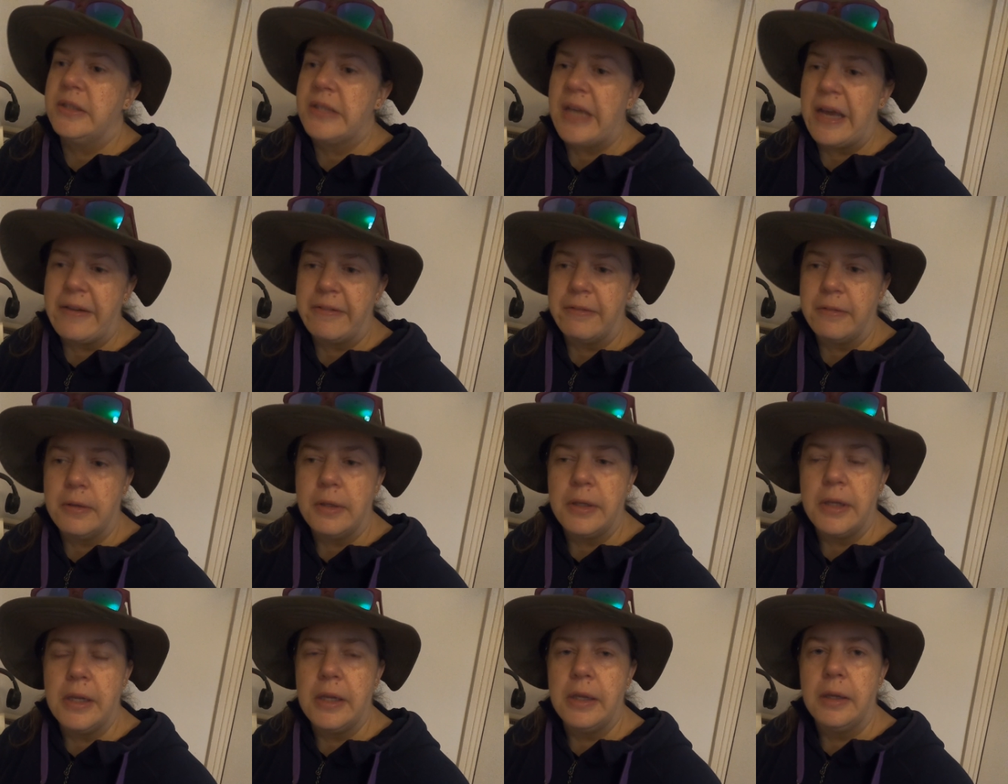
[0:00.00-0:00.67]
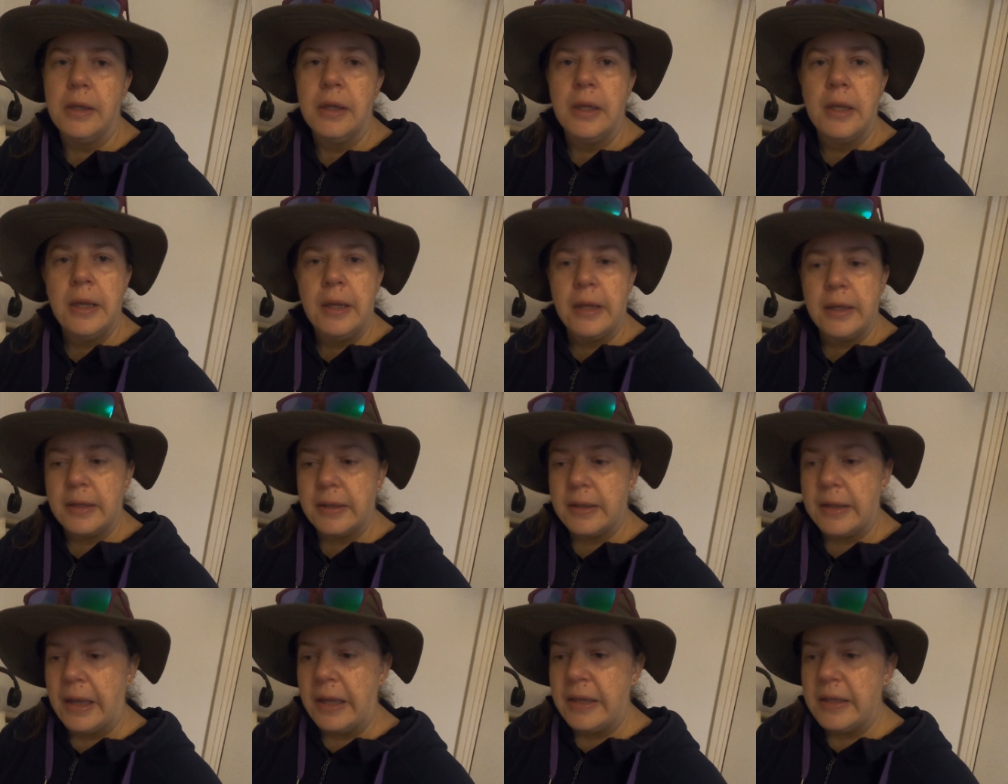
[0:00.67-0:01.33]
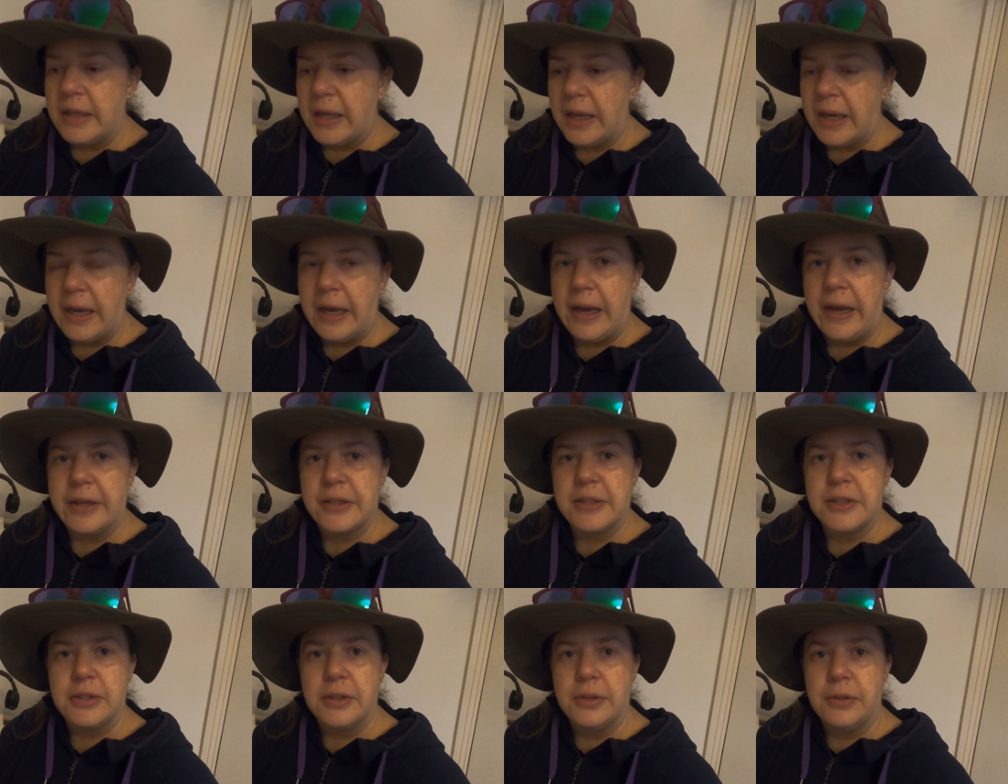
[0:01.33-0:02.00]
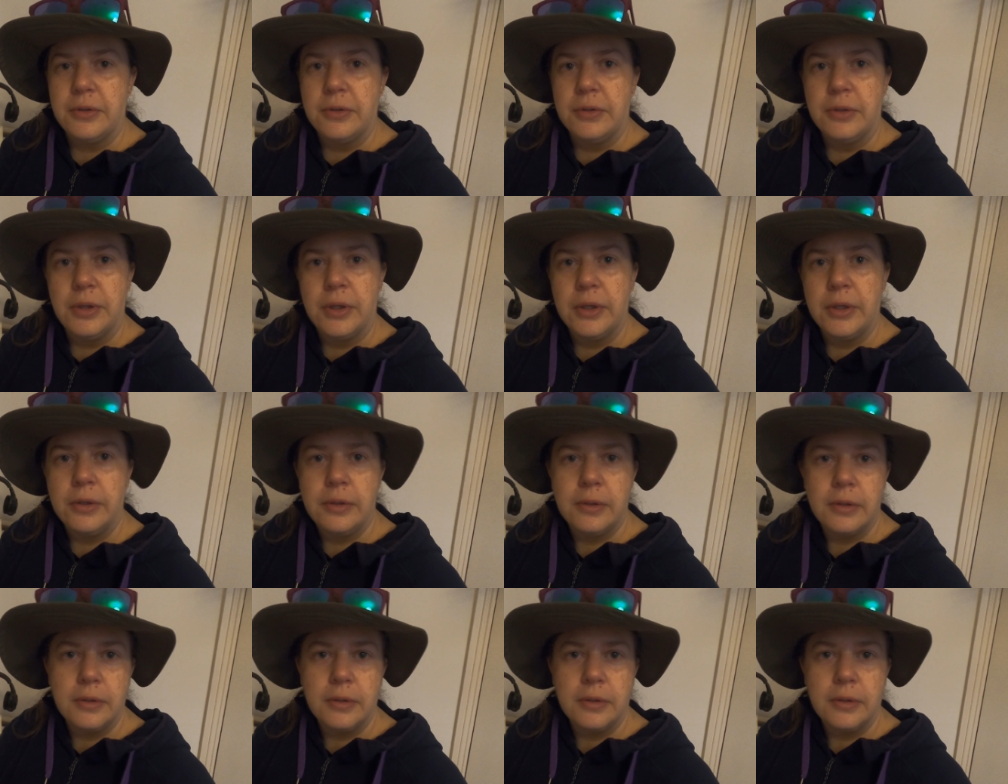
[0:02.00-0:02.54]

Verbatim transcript: Definitely get your hat and